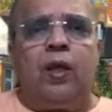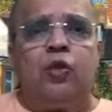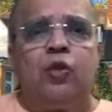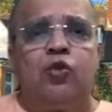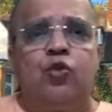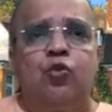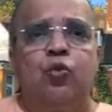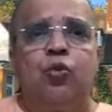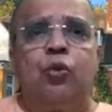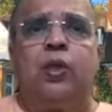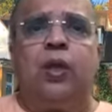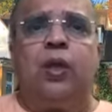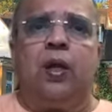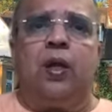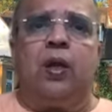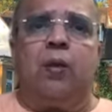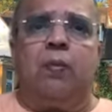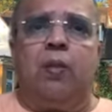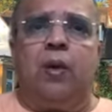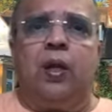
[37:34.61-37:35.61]
sutra
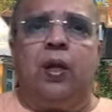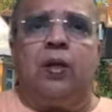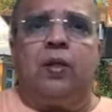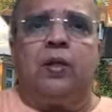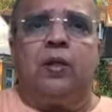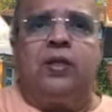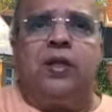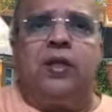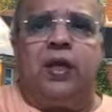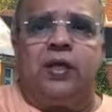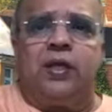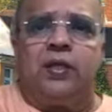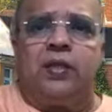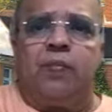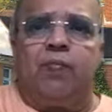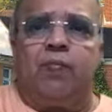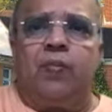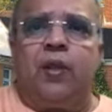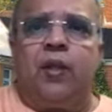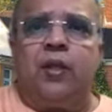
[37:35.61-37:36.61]
number 6.
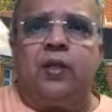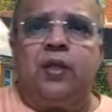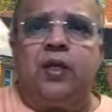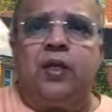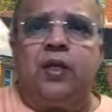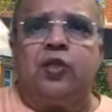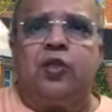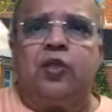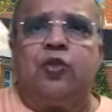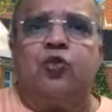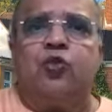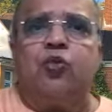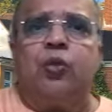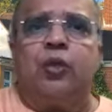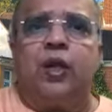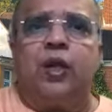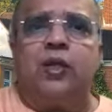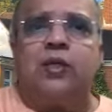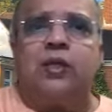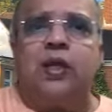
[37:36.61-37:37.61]
The 6th
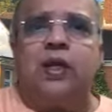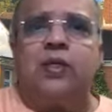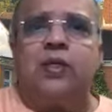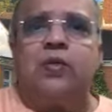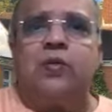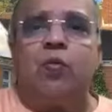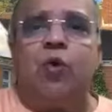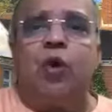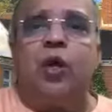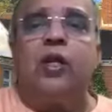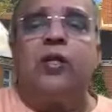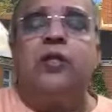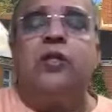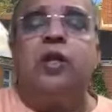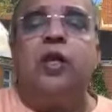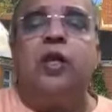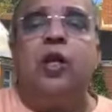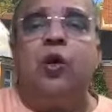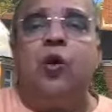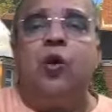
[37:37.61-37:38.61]
sutra says, what is
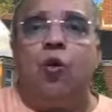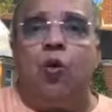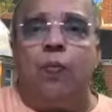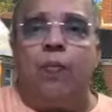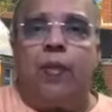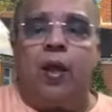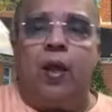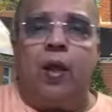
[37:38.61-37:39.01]
ego?